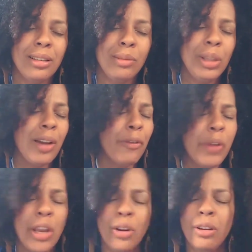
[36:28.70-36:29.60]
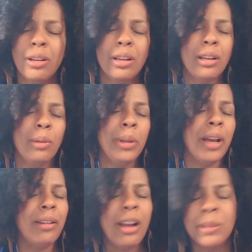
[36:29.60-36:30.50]
without fear,
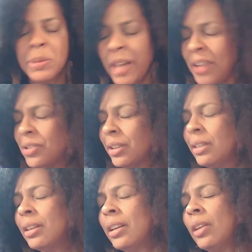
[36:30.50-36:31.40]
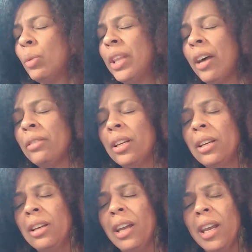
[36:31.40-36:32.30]
without condemnation, without
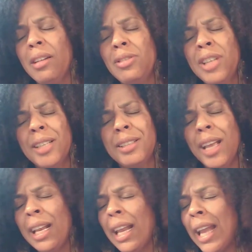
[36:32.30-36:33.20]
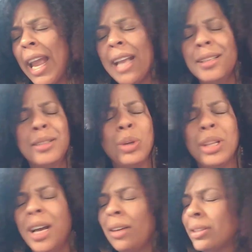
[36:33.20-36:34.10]
just any angst,
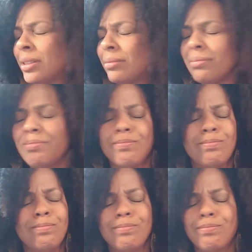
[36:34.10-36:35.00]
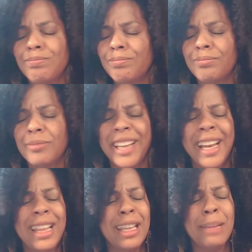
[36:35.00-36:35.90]
without
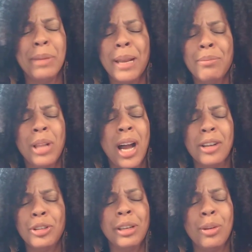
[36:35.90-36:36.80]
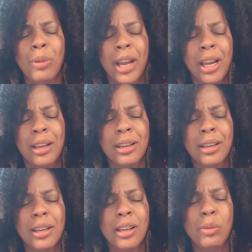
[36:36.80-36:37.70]
anything being blocked or in the way.
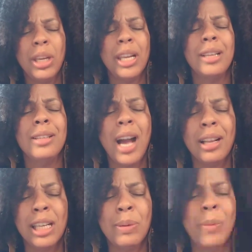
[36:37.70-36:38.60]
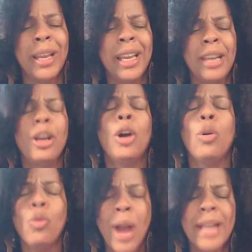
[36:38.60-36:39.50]
We get exactly what we need
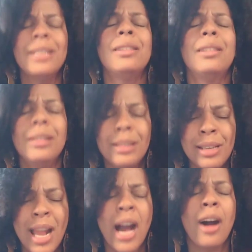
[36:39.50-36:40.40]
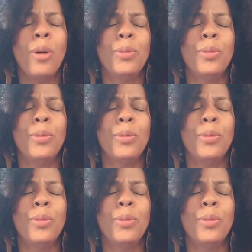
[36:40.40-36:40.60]
right now.